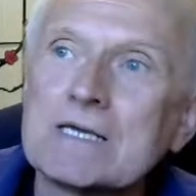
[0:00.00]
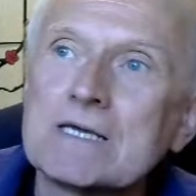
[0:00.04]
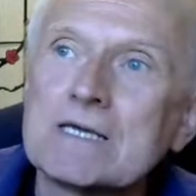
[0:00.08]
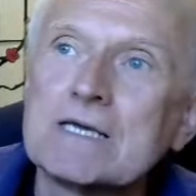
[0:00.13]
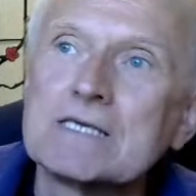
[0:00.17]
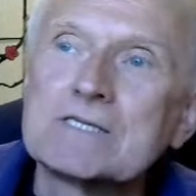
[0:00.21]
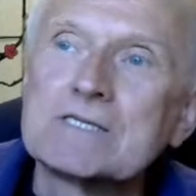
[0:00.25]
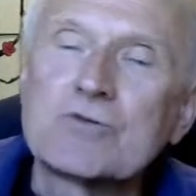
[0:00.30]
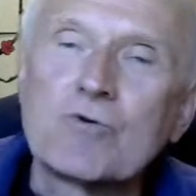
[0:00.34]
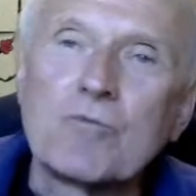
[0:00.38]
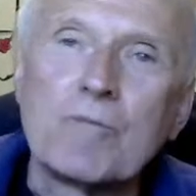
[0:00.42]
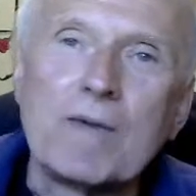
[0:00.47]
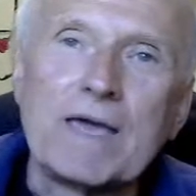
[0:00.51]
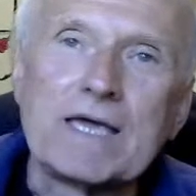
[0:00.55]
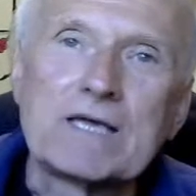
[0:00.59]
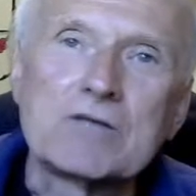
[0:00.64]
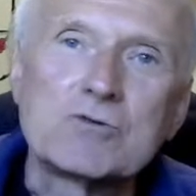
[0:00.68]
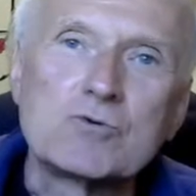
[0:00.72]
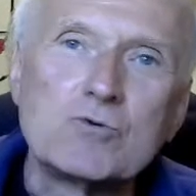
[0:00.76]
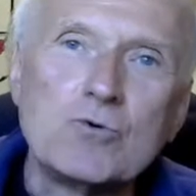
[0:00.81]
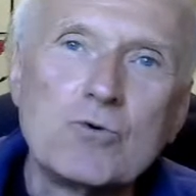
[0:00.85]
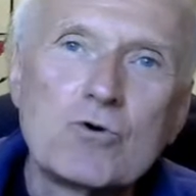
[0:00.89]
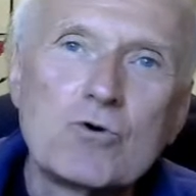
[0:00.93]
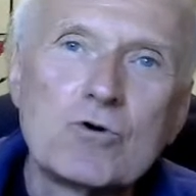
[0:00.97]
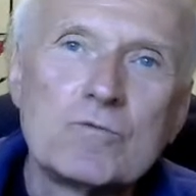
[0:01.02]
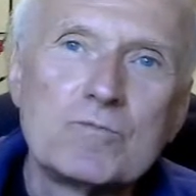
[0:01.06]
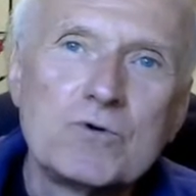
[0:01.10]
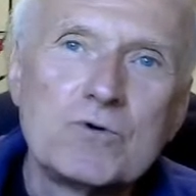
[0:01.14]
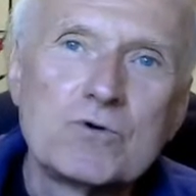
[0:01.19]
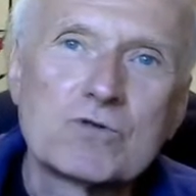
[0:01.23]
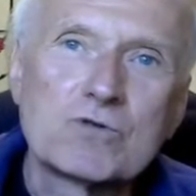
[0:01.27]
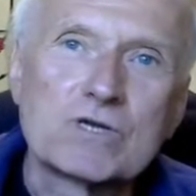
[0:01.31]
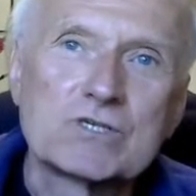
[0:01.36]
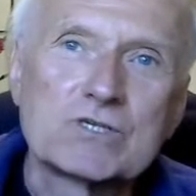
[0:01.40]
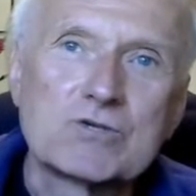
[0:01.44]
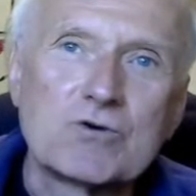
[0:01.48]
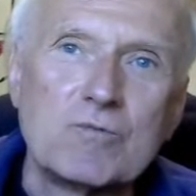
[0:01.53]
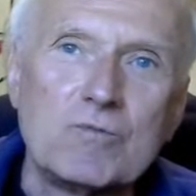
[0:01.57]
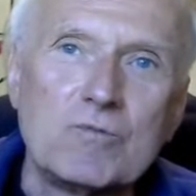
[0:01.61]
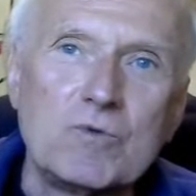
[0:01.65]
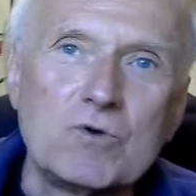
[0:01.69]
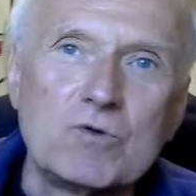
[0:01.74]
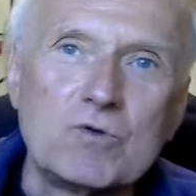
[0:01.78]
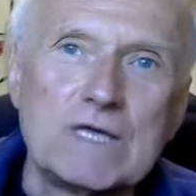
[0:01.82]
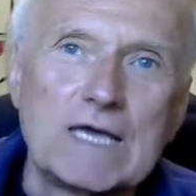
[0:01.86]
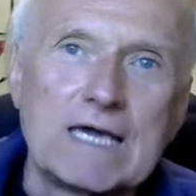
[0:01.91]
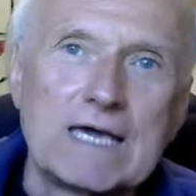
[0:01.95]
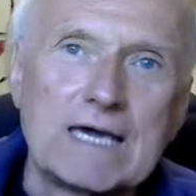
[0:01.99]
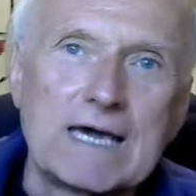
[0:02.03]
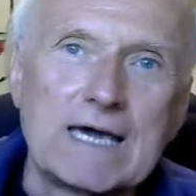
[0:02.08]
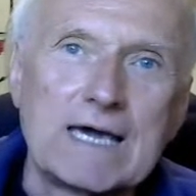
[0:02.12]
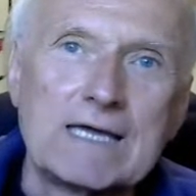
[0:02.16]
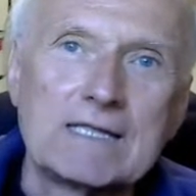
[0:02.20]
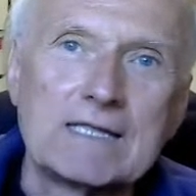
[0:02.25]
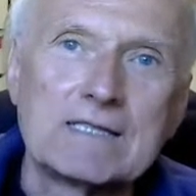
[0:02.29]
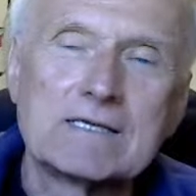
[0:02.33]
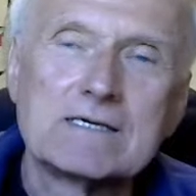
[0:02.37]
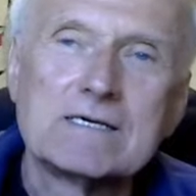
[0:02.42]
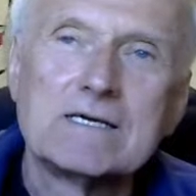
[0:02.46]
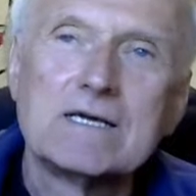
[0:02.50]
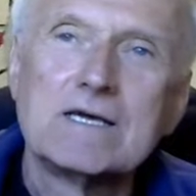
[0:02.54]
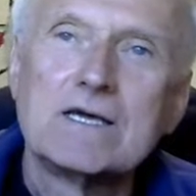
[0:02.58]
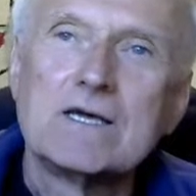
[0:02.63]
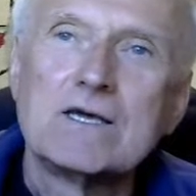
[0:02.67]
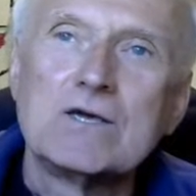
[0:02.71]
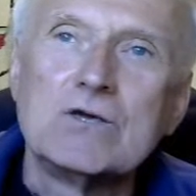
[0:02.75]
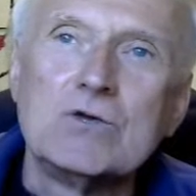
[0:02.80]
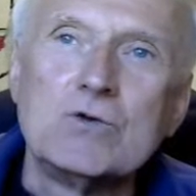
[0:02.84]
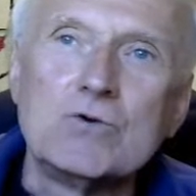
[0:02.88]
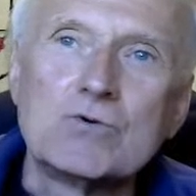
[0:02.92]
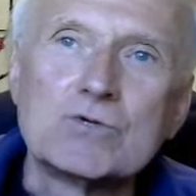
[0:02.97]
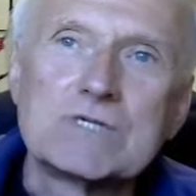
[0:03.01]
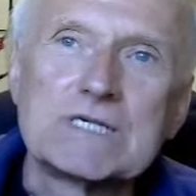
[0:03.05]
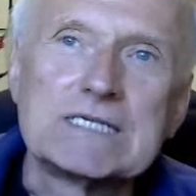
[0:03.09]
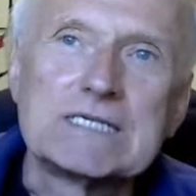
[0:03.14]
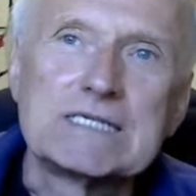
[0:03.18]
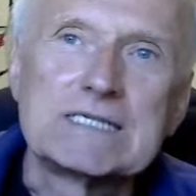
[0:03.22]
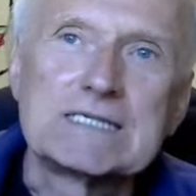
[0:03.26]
is to make two computers communicate using